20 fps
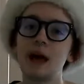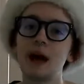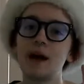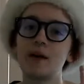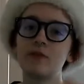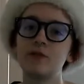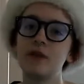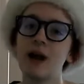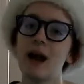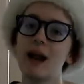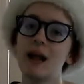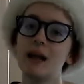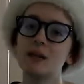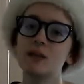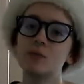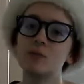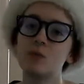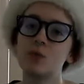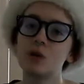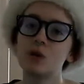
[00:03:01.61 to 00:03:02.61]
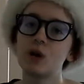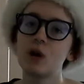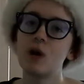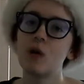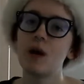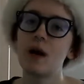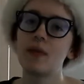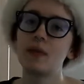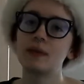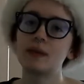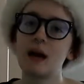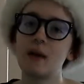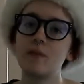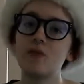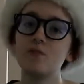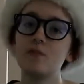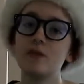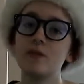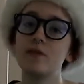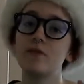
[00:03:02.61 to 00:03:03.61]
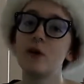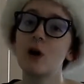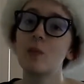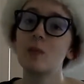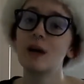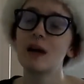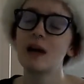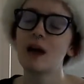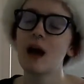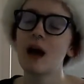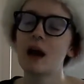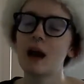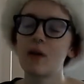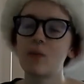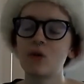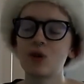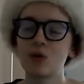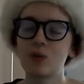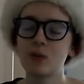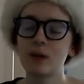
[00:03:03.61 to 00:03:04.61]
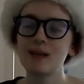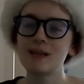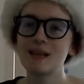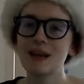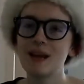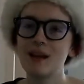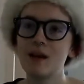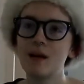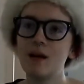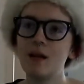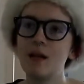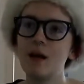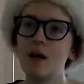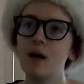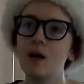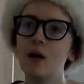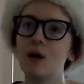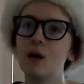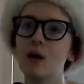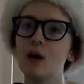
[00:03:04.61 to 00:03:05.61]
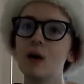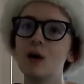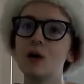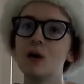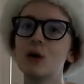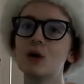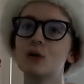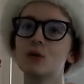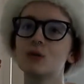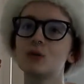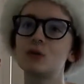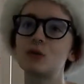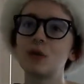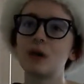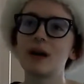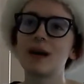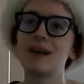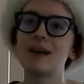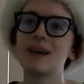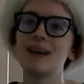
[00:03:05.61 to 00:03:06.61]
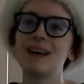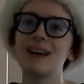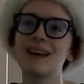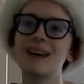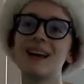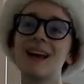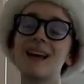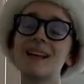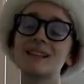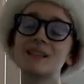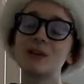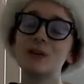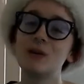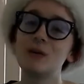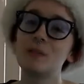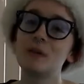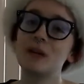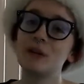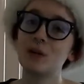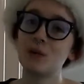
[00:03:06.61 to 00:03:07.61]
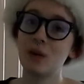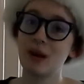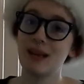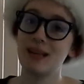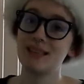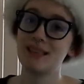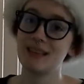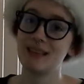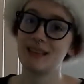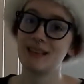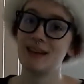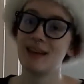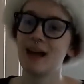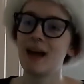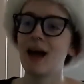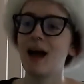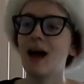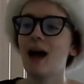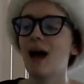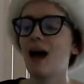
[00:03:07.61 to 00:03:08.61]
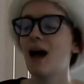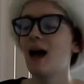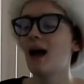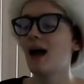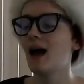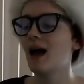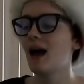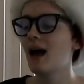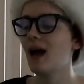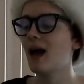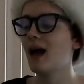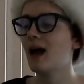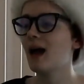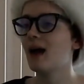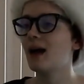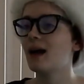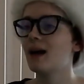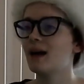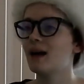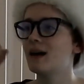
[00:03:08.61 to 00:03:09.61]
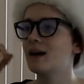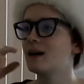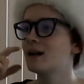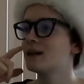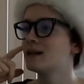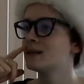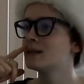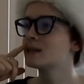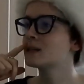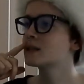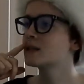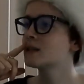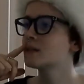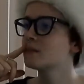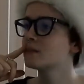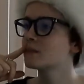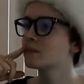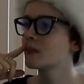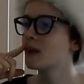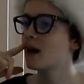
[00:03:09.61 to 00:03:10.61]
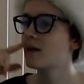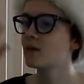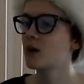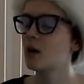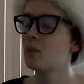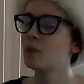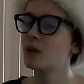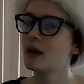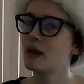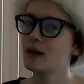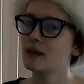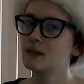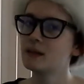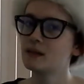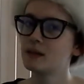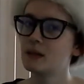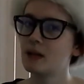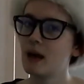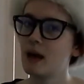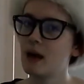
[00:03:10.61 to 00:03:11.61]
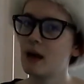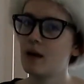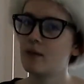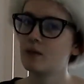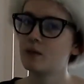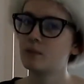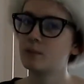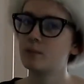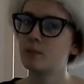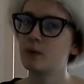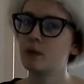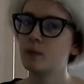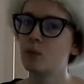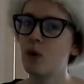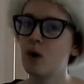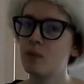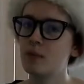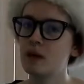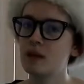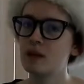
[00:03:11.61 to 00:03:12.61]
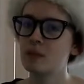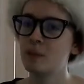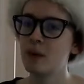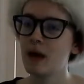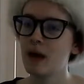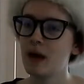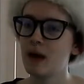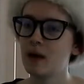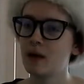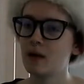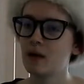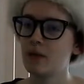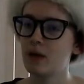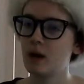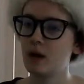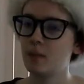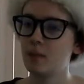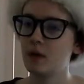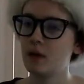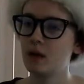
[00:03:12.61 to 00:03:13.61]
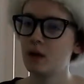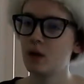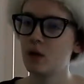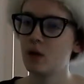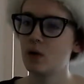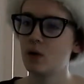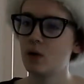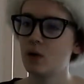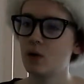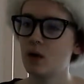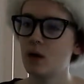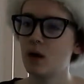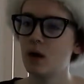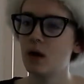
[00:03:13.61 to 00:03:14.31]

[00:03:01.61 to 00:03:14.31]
Black Friday tomorrow at the time of me filming, and I work retail. So, like, it's gonna be crazy. And I've got plans today. I have an appointment at the bank, and then I'm gonna go